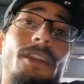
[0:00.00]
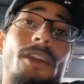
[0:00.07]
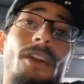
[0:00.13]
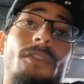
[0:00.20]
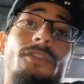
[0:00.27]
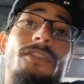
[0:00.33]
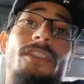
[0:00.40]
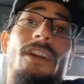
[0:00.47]
to the
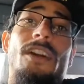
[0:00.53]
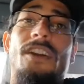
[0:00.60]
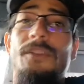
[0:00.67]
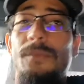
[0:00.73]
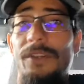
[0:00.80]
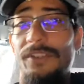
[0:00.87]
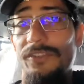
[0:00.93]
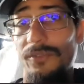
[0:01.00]
hardware
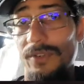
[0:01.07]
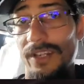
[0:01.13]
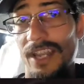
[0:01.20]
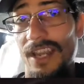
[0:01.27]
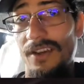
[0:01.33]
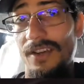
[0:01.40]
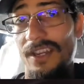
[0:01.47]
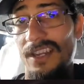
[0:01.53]
store now,
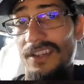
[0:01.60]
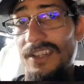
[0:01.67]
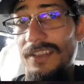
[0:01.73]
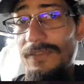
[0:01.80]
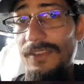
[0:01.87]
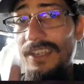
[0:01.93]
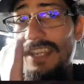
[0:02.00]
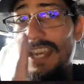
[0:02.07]
and I'll give you
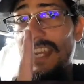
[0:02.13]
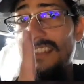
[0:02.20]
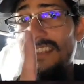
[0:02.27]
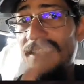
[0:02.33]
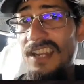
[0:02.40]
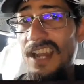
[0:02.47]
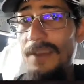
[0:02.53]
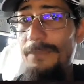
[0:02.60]
guys an
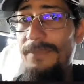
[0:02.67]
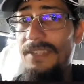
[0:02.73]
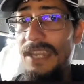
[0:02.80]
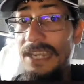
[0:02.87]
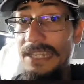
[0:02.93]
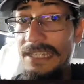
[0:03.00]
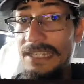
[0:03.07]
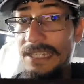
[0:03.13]

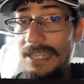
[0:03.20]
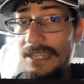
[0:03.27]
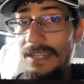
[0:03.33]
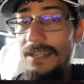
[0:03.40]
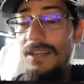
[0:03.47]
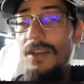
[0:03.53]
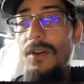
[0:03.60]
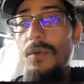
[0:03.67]
update
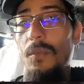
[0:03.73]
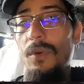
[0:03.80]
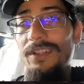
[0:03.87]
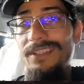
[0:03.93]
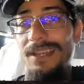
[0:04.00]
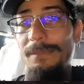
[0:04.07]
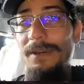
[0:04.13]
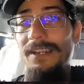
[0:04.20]
once I
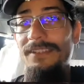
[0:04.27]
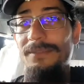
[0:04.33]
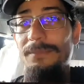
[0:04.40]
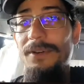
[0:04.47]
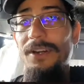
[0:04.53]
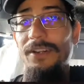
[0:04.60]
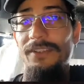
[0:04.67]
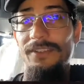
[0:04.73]
buy some
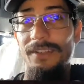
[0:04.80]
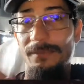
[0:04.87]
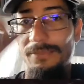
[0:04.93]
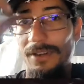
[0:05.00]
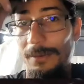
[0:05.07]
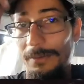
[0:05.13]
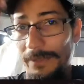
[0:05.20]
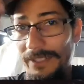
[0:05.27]
parts and probably
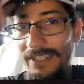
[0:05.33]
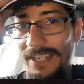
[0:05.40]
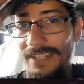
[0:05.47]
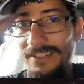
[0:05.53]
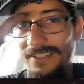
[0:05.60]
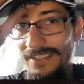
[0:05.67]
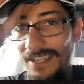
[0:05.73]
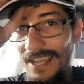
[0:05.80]
change this
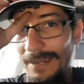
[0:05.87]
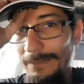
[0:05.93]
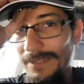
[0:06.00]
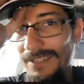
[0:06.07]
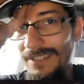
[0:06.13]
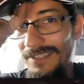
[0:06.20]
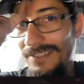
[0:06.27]
hat because